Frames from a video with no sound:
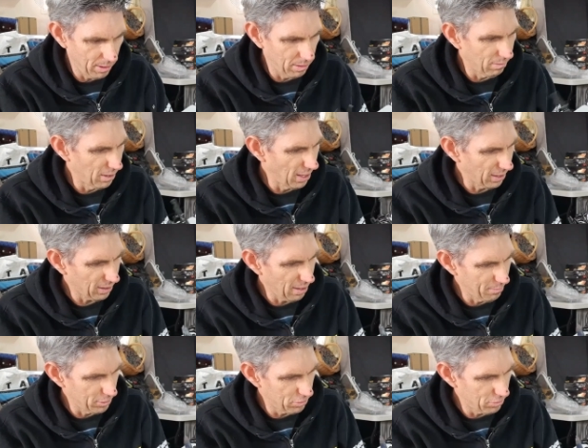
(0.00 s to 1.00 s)
You want that
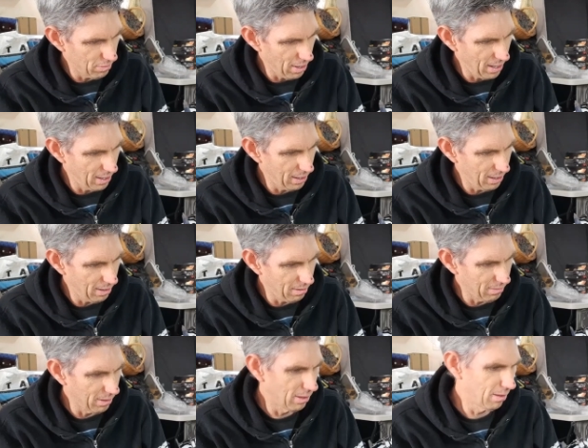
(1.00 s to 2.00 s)
coming straight
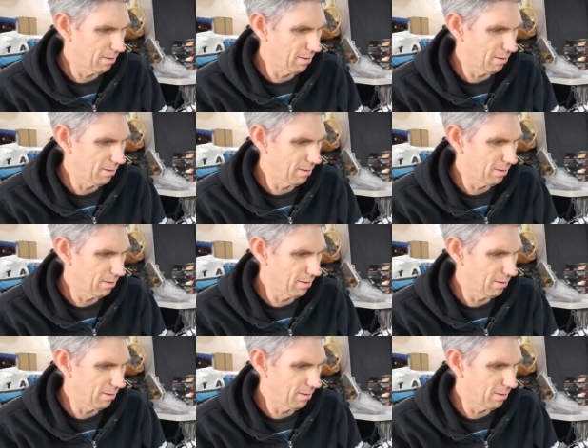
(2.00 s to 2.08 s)
out.